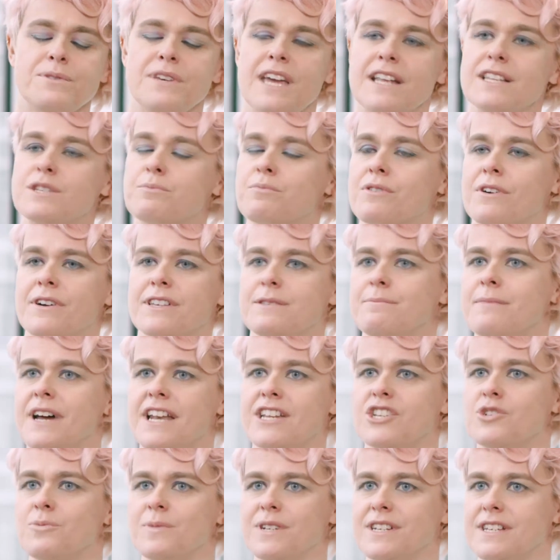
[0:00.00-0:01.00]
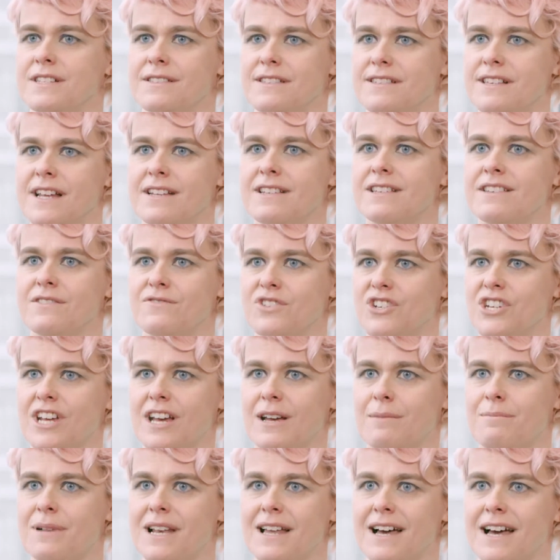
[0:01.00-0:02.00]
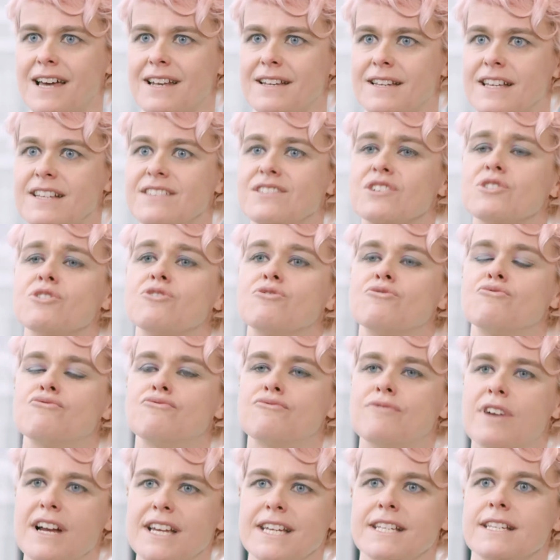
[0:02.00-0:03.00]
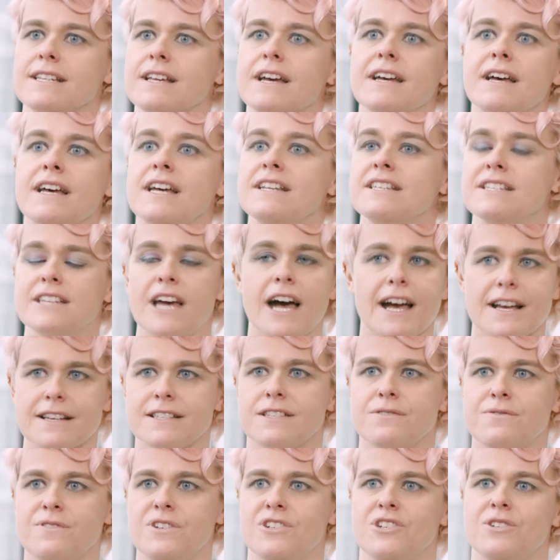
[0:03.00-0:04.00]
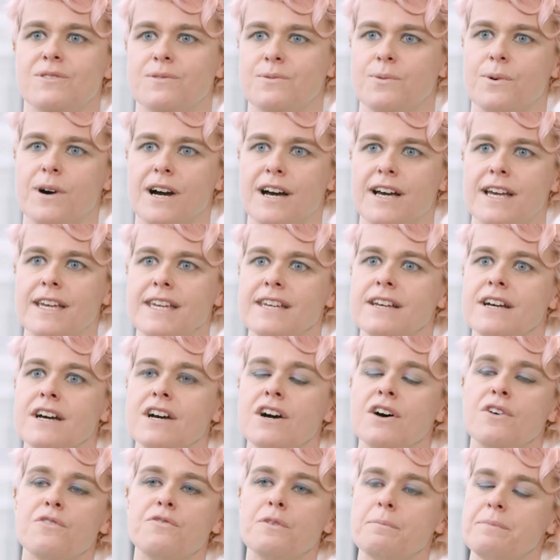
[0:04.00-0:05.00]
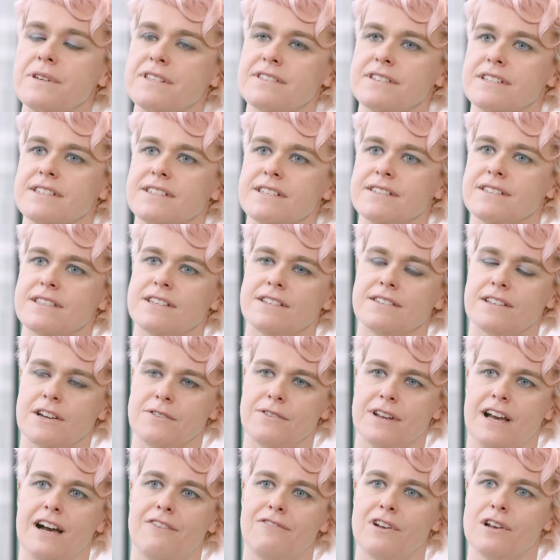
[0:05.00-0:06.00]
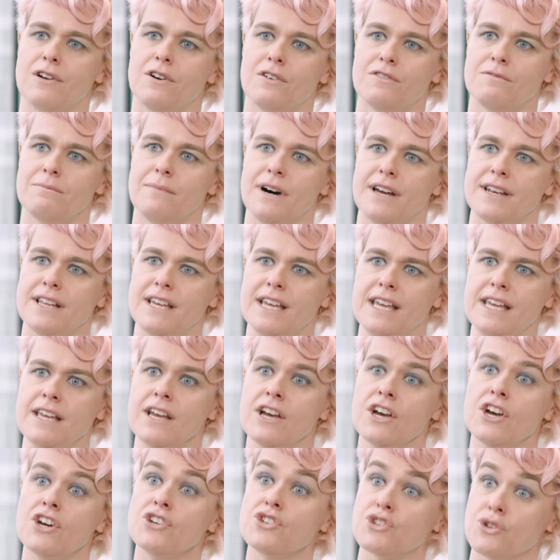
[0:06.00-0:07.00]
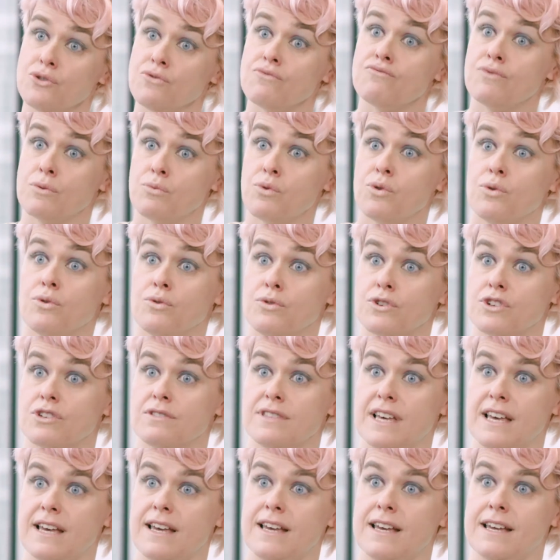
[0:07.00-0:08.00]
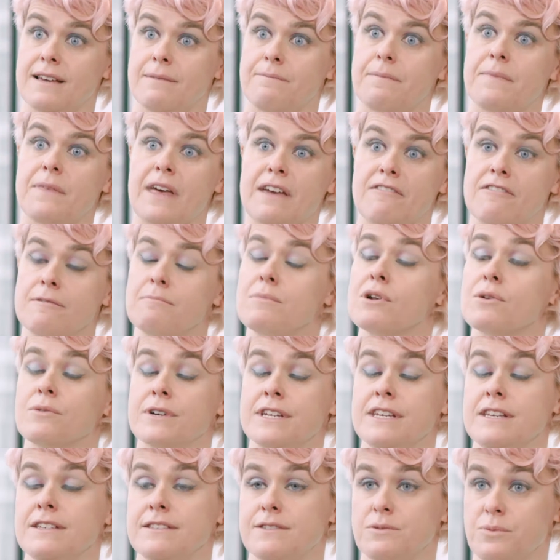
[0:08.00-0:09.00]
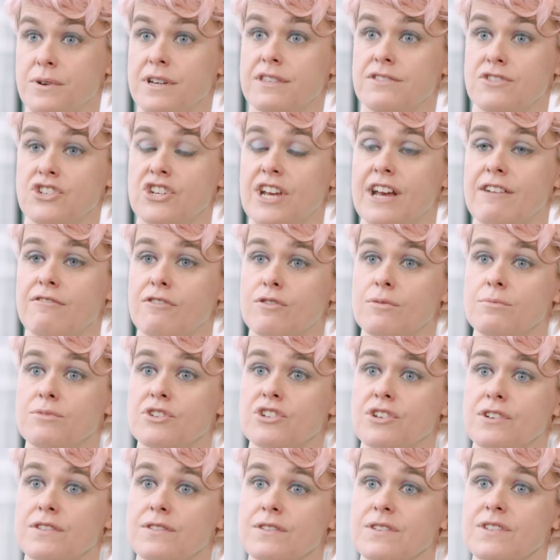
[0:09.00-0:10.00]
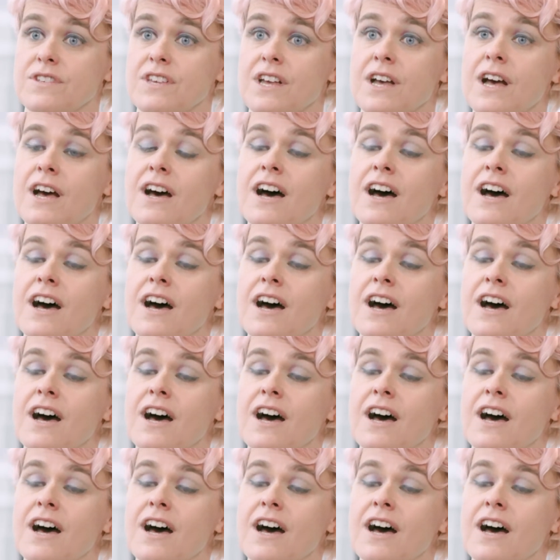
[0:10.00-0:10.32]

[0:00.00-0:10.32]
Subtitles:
the Enterprise Management Incentive Share Plan is a great tax efficient way for businesses that don't have a lot of money to reward their employees with share options.